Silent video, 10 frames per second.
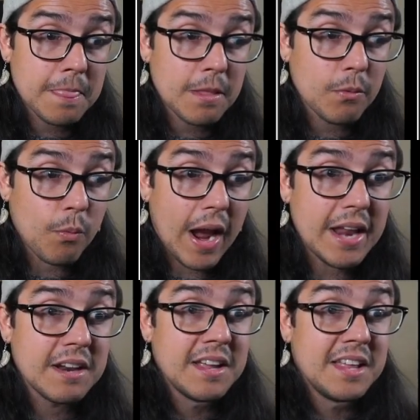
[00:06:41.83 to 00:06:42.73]

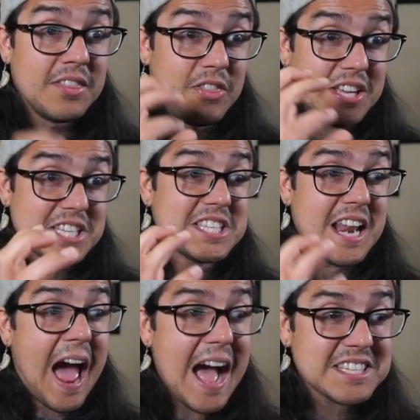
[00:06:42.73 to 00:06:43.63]
right, this is an
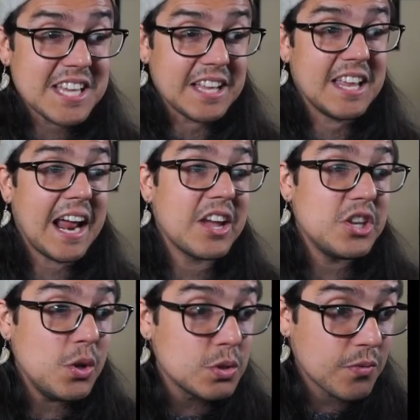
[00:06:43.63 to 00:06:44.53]
asset that I could
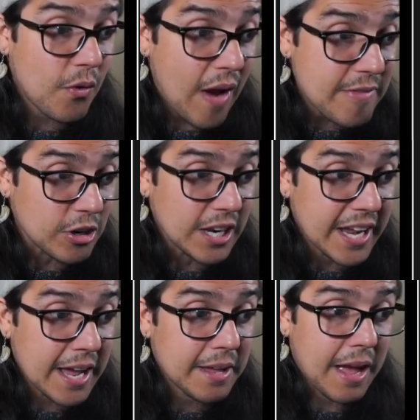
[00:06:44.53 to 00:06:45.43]
use forever, like
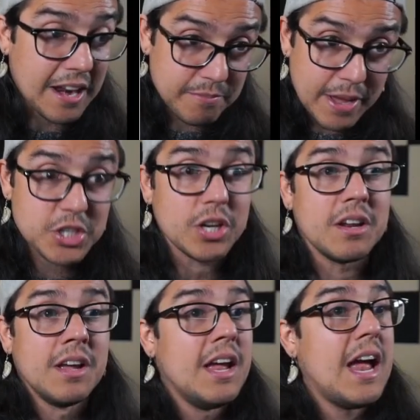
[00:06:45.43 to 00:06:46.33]
I kind of mentioned.
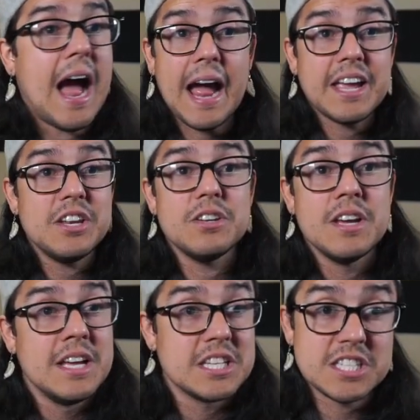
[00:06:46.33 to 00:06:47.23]
I can
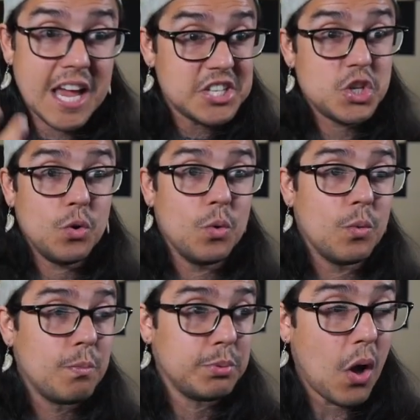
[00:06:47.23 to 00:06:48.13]
send you
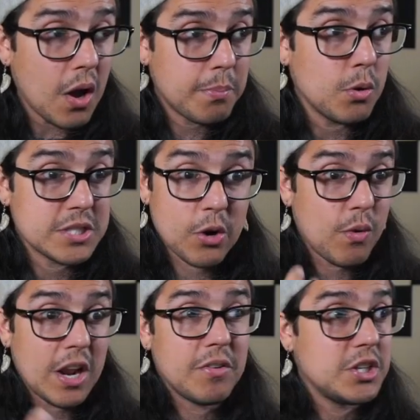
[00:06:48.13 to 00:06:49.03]
blog posts that are
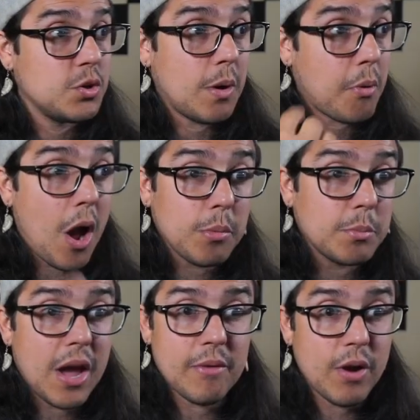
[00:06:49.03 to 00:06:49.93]
relevant to a problem
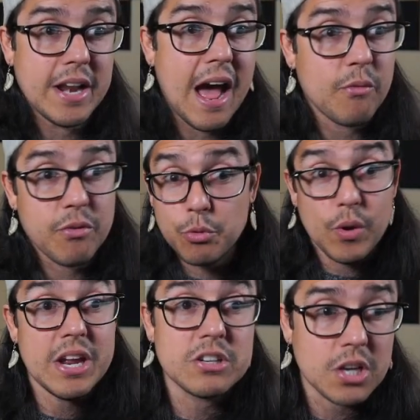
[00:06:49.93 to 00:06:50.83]
you have right now from
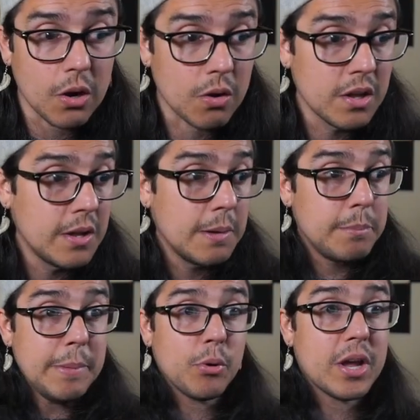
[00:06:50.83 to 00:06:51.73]
3 years ago.
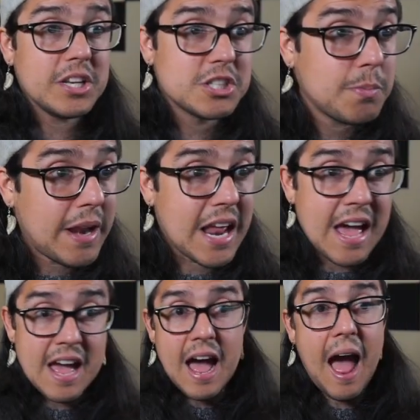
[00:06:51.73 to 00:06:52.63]
People can spend
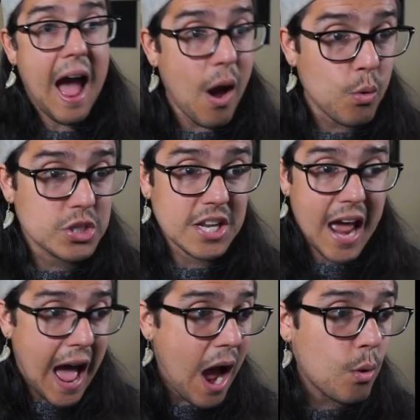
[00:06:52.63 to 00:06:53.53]
hours and
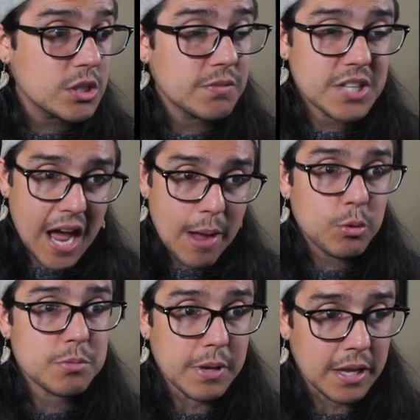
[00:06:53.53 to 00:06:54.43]
hours of time
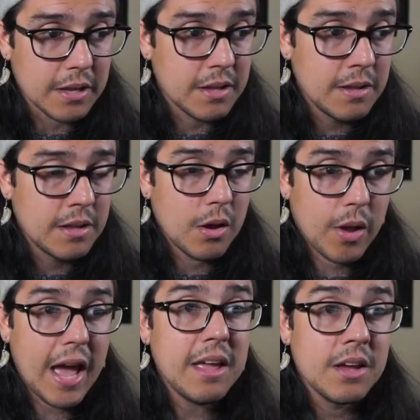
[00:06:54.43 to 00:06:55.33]
with me,
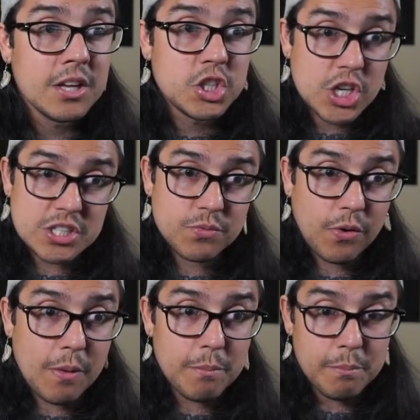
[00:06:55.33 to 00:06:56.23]
okay? Just
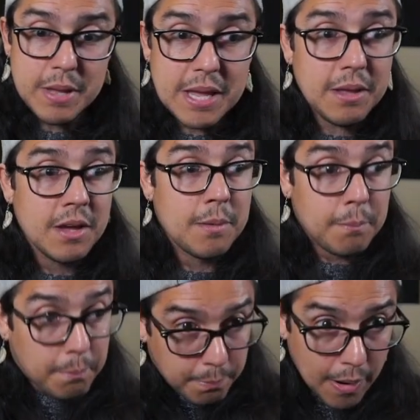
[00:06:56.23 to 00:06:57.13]
from me
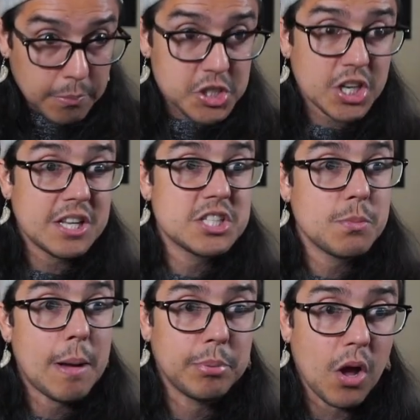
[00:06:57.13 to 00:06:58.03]
publishing this to
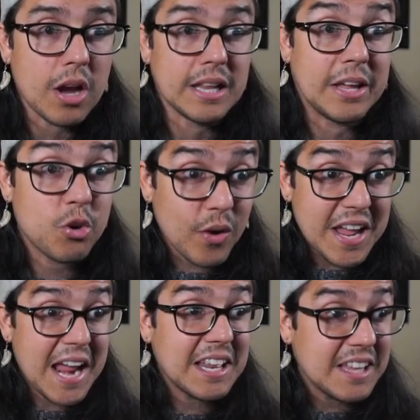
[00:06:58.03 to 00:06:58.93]
my blog, like
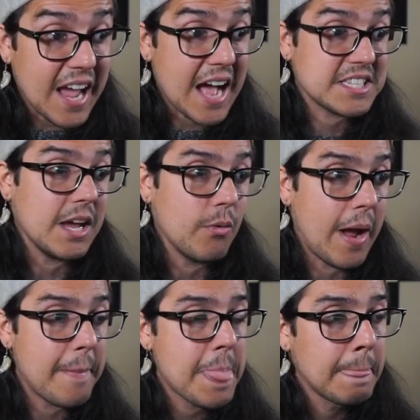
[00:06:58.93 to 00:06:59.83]
creating the asset,
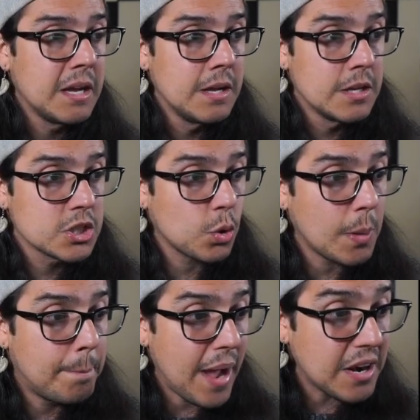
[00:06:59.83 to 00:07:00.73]
right? So the
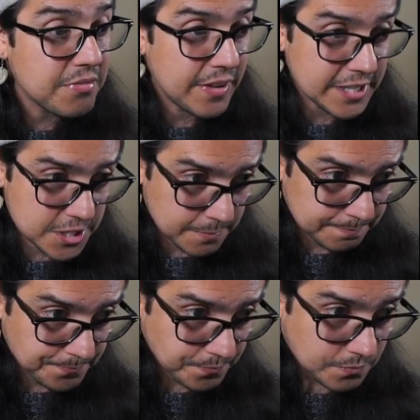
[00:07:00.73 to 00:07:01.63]
benefits
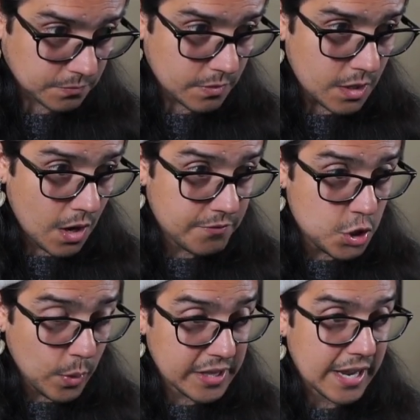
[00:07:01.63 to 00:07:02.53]
of
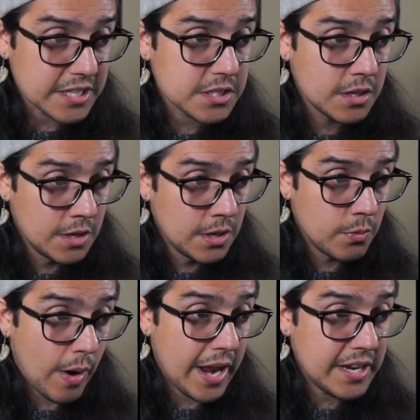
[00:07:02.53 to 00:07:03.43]
doing this,
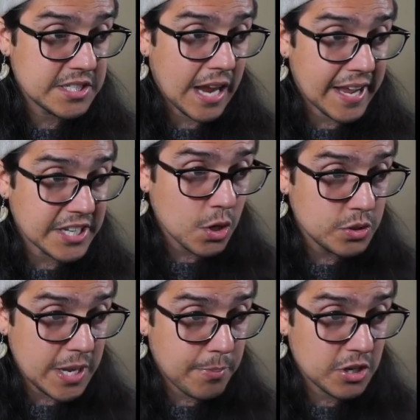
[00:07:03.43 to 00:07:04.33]
right, is I get
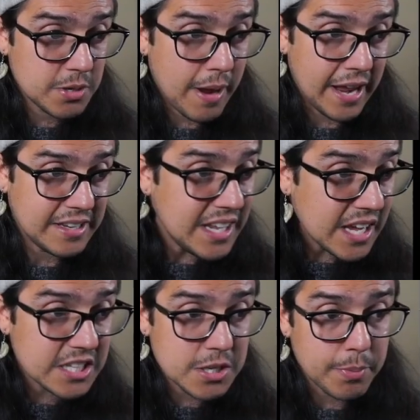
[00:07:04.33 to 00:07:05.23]
deeper into my
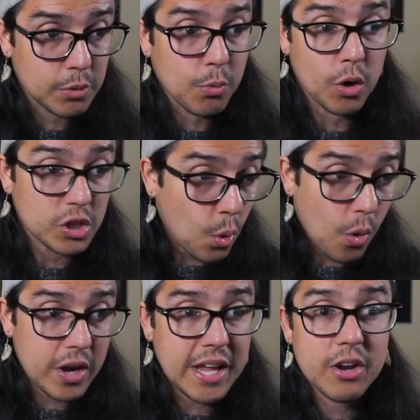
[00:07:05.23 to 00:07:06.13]
ideas to build more
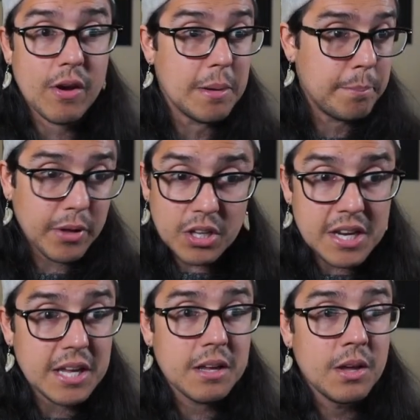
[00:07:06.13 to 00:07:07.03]
authority,
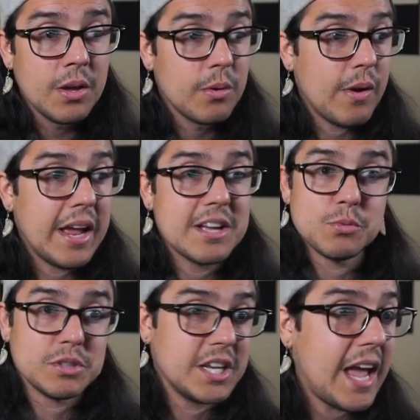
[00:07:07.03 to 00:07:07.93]
credibility, right? Because
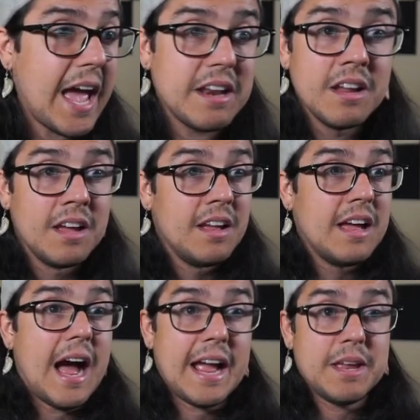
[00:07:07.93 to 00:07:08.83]
once again,
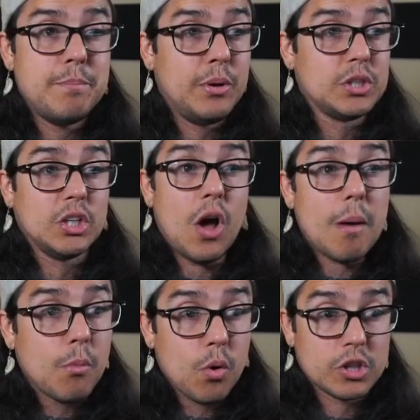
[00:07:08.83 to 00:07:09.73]
I can build a lot
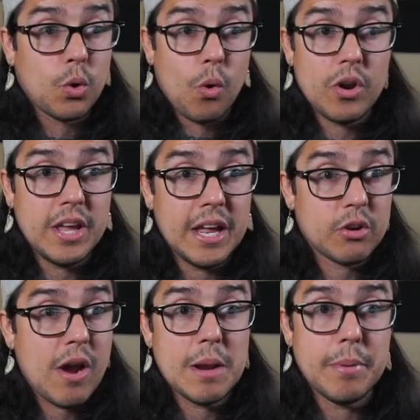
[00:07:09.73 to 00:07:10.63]
more authority and
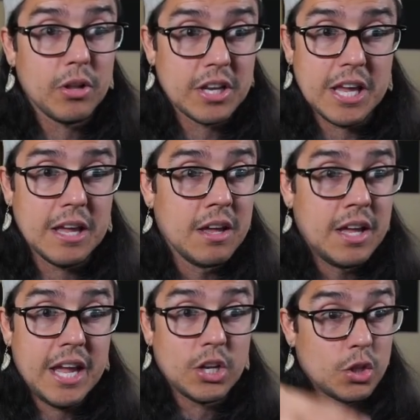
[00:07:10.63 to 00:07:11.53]
credibility
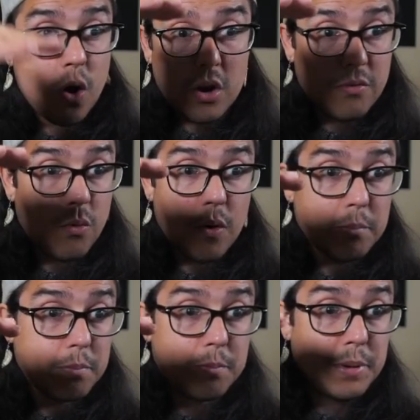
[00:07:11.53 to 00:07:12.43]
in a longer
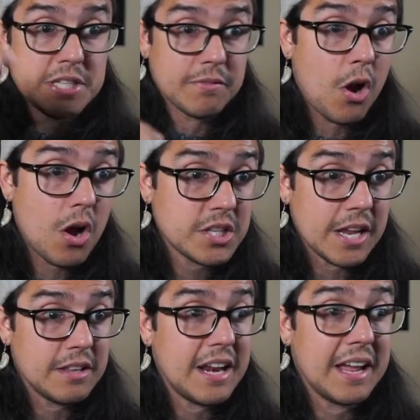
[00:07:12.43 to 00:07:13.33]
form piece of
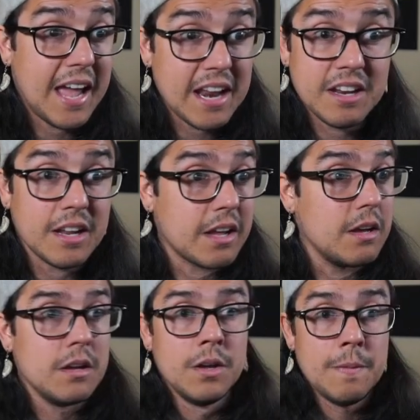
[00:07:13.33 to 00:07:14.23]
content than I can in like
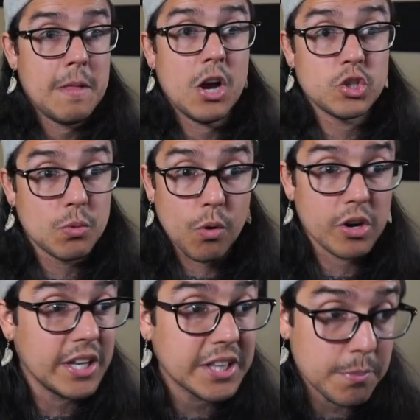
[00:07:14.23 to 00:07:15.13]
a 100-word
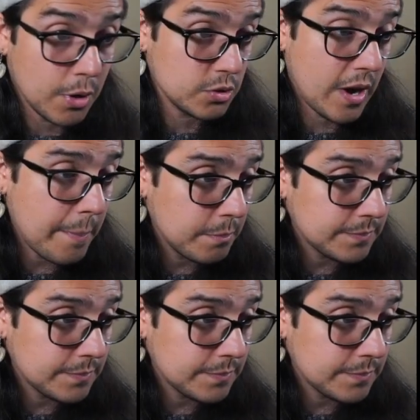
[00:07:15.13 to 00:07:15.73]
LinkedIn post, right?